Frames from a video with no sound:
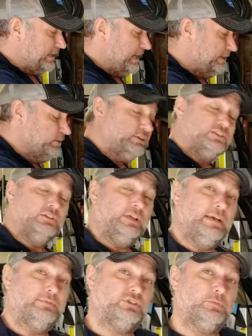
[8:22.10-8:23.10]
yet you can still
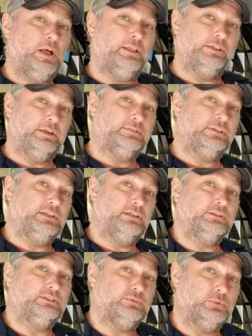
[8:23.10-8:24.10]
have a small enough
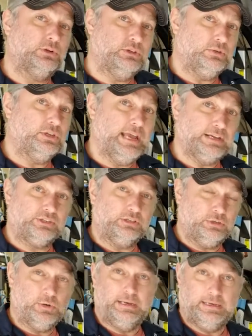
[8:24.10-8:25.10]
gear to where you can
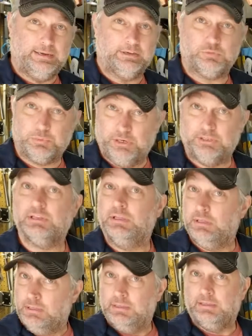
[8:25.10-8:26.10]
actually crank out a sprint
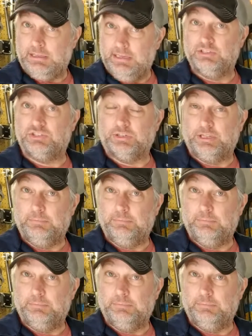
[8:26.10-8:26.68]
easily.